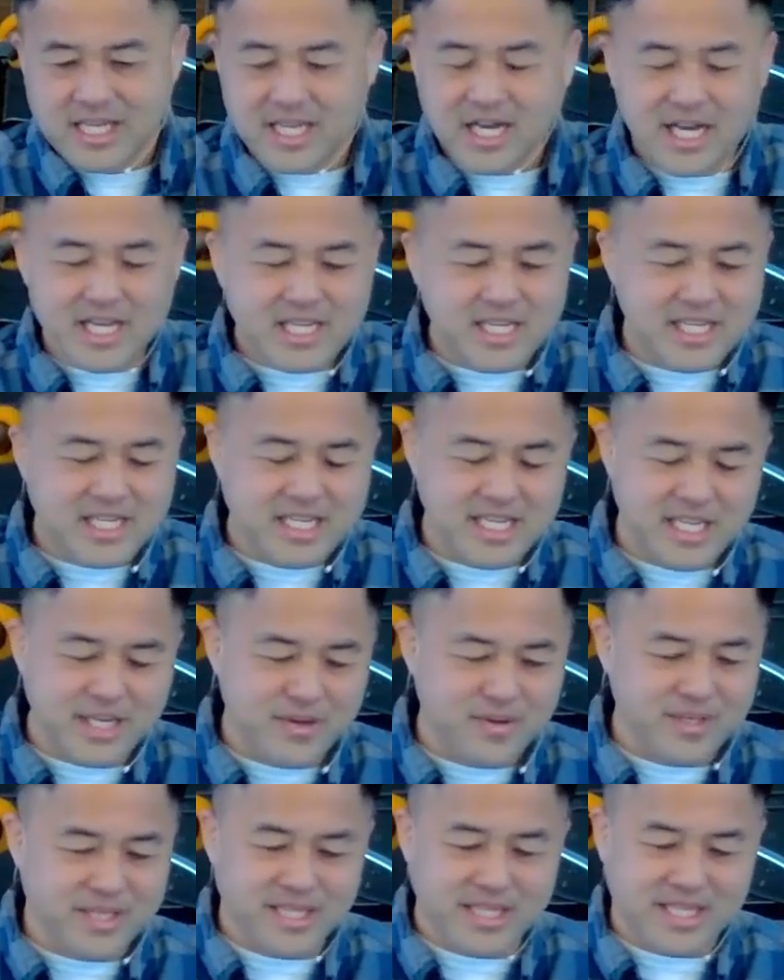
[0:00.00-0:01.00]
God could
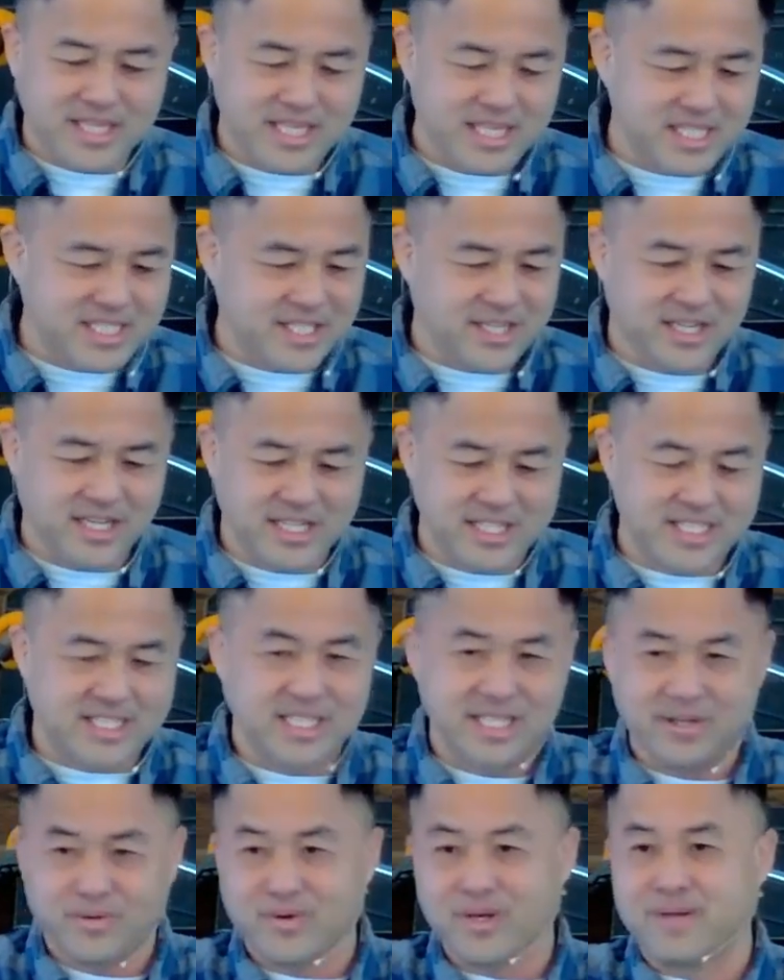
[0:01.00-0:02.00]
deal with the things that are
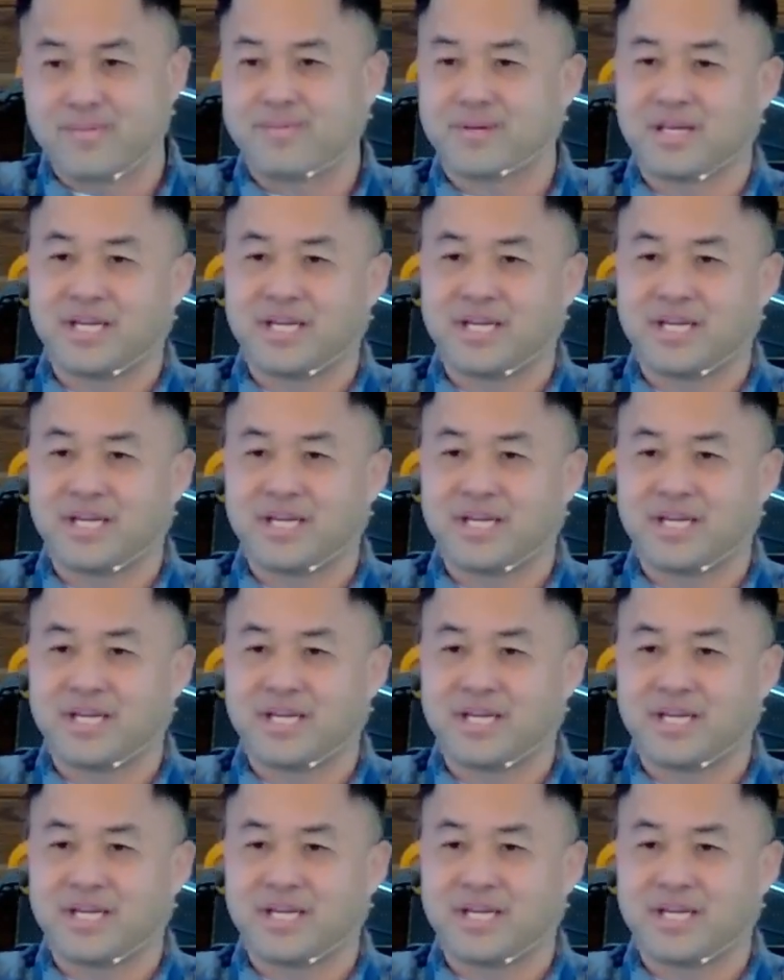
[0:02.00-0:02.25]
unseen. What?